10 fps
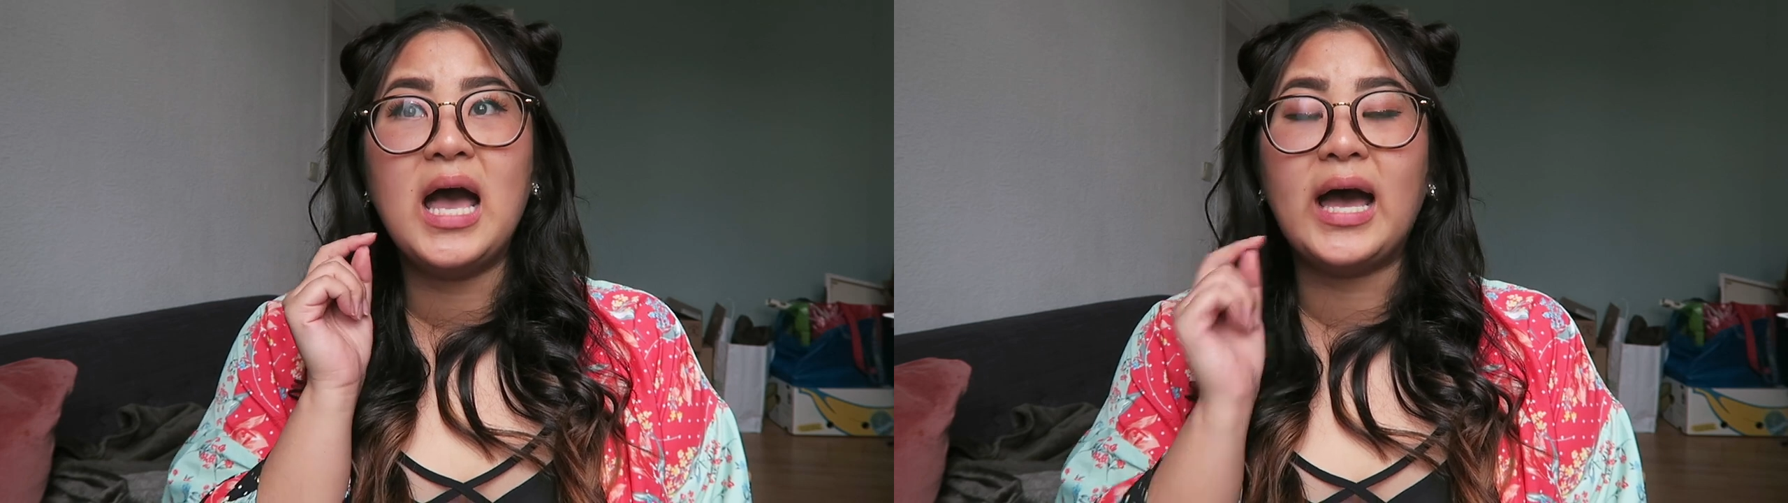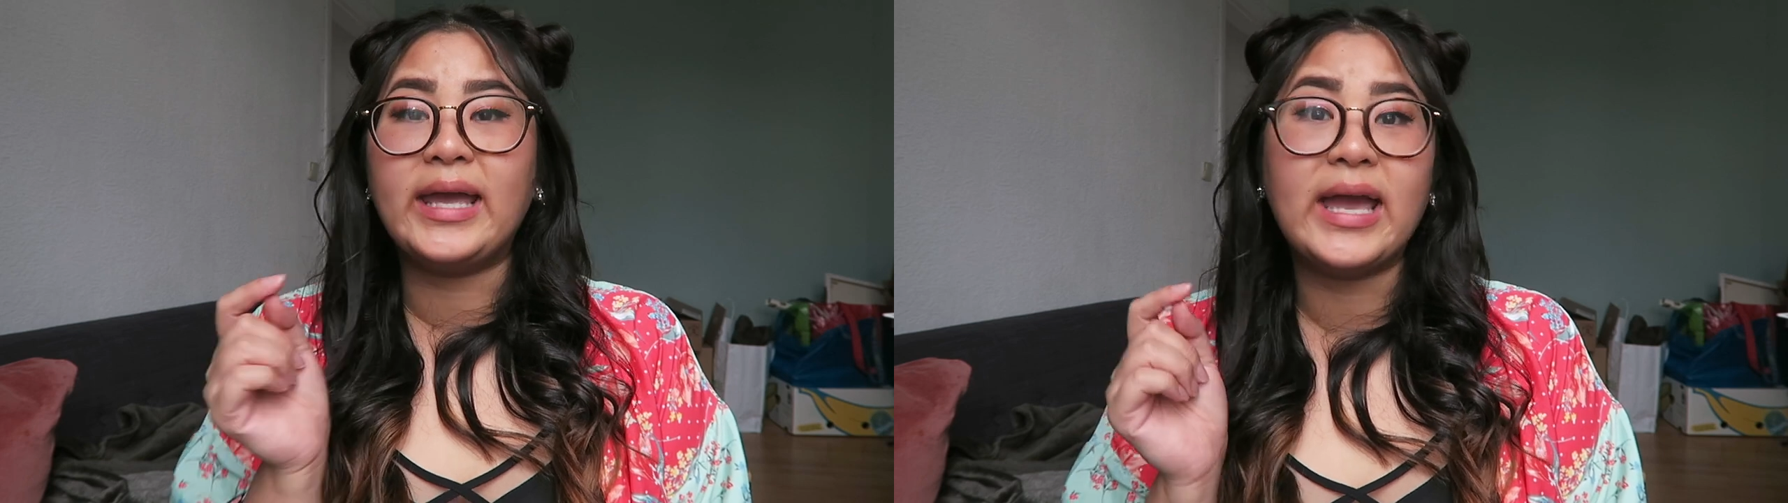
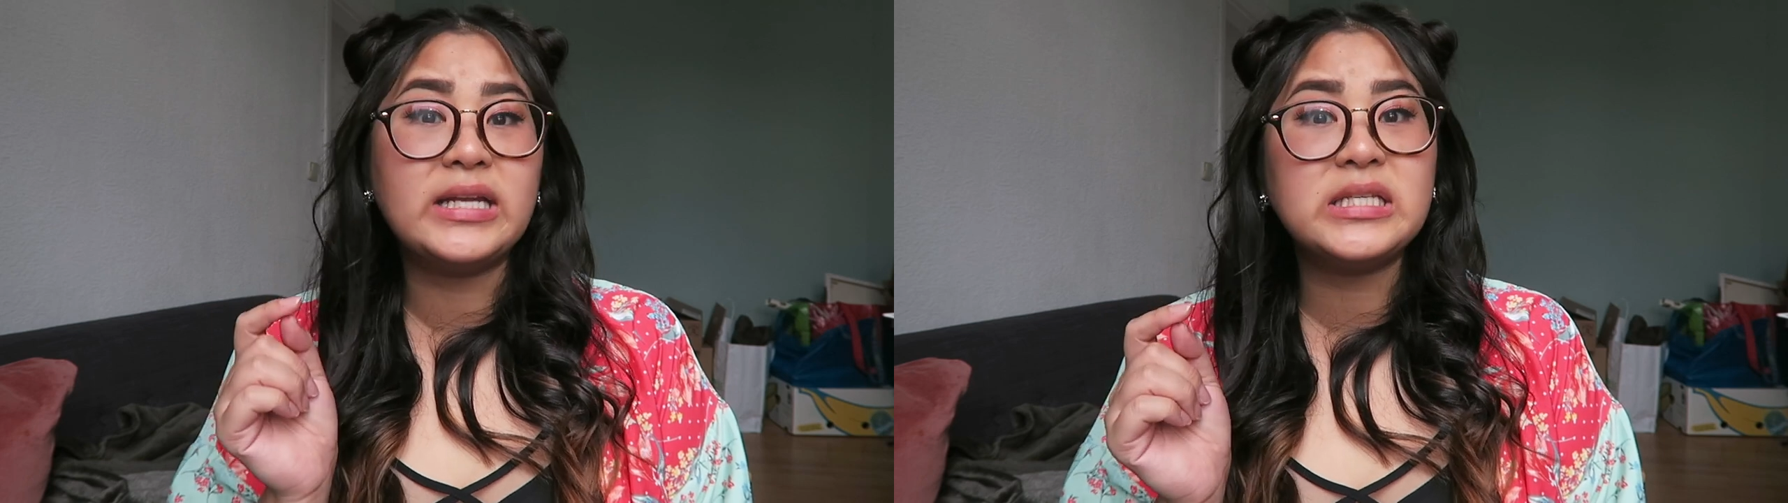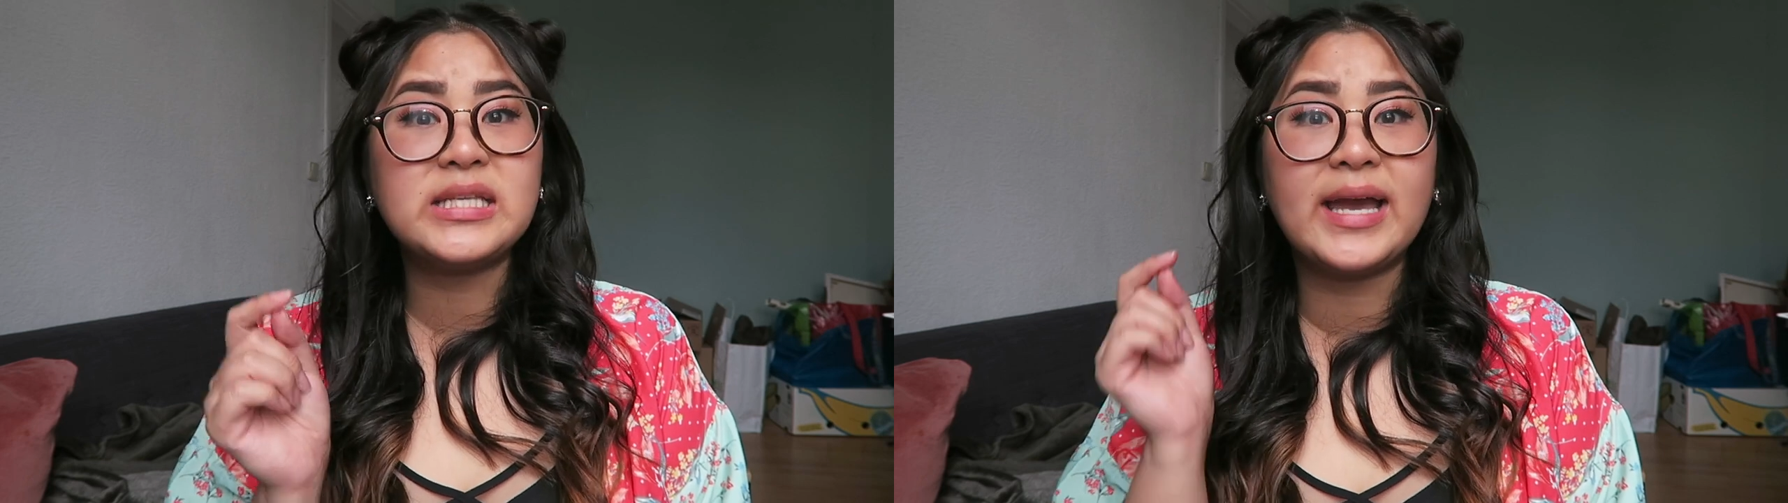I
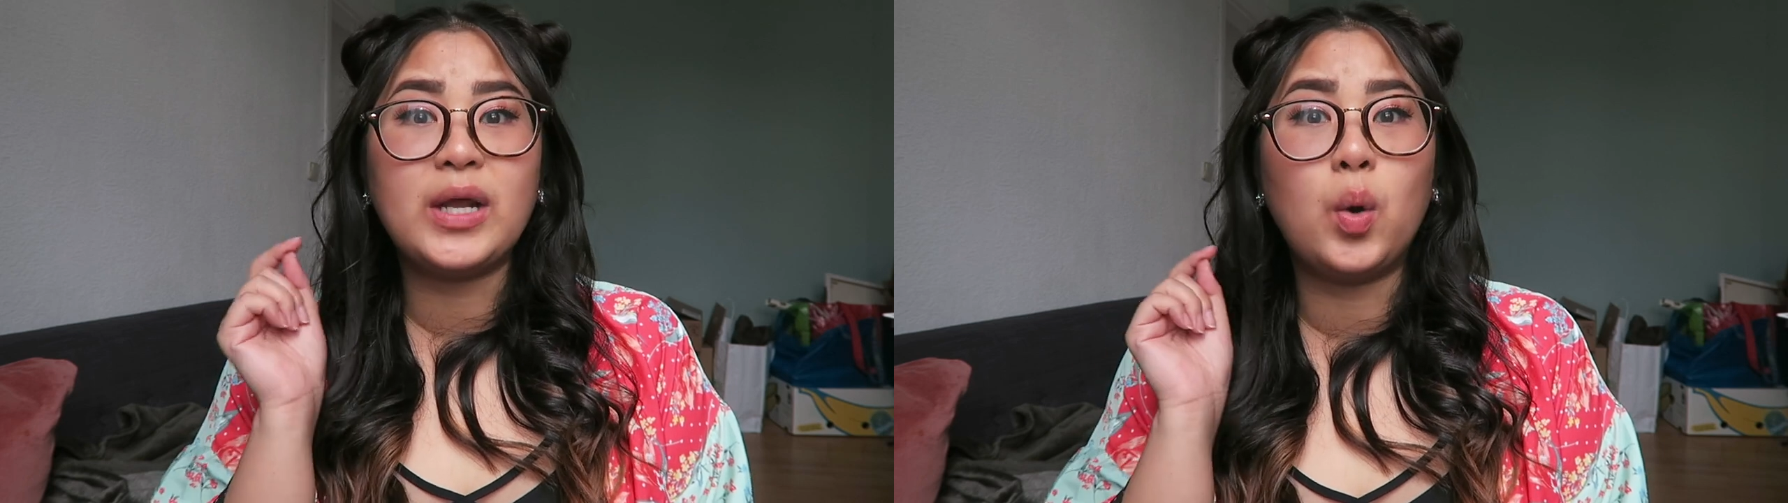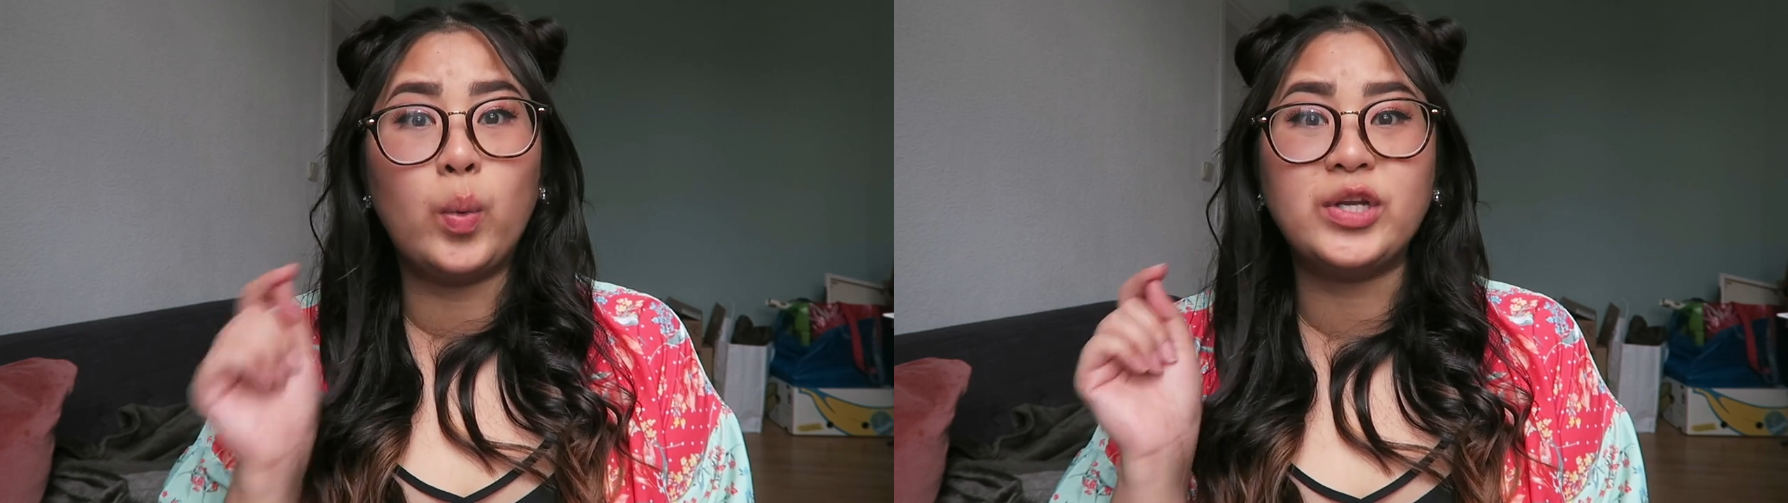can't
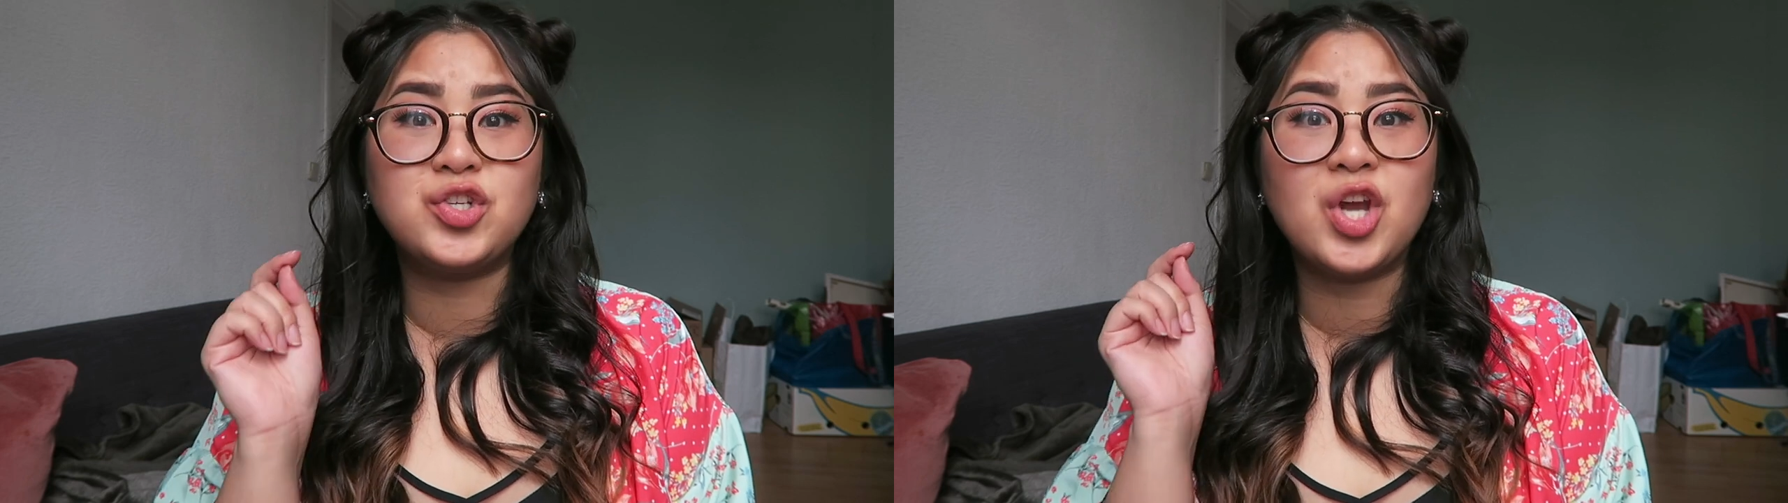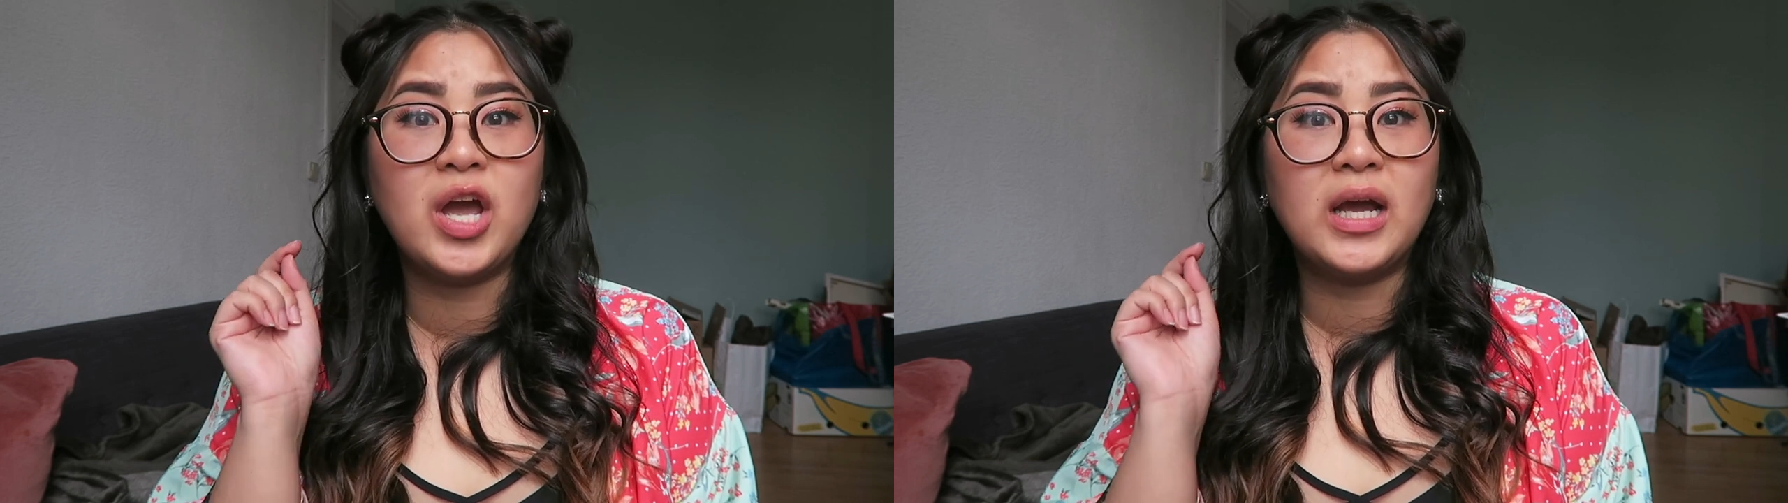decide
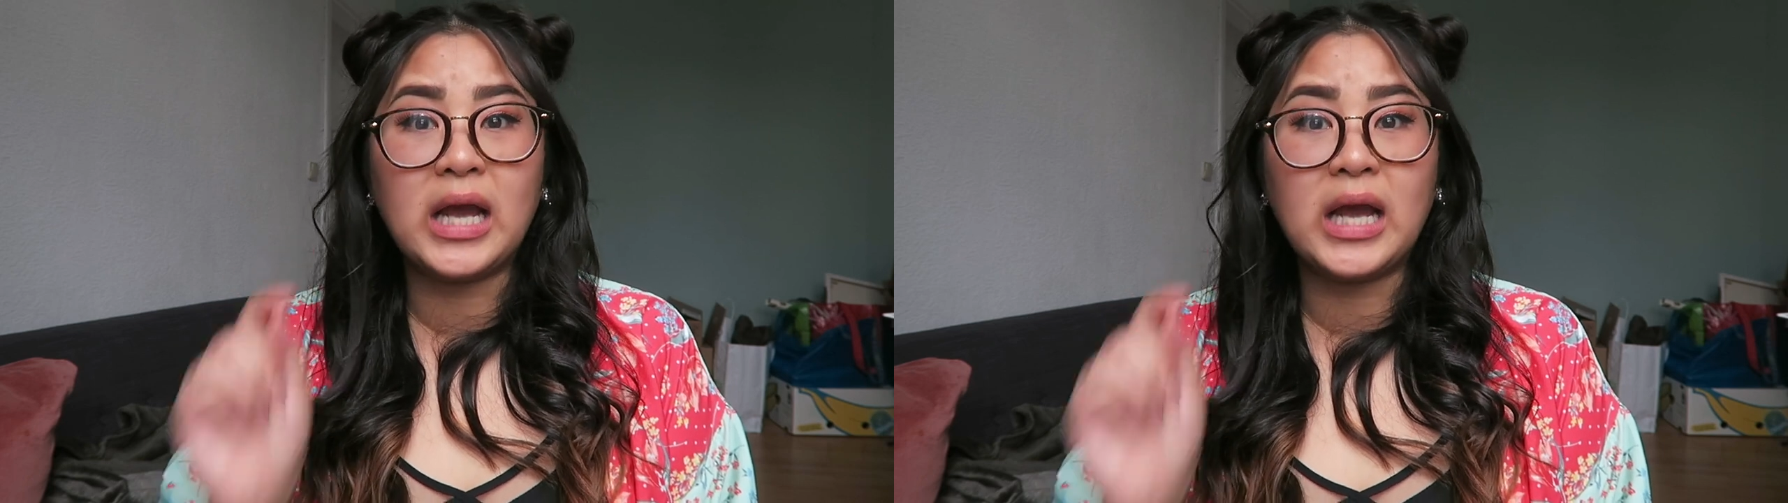which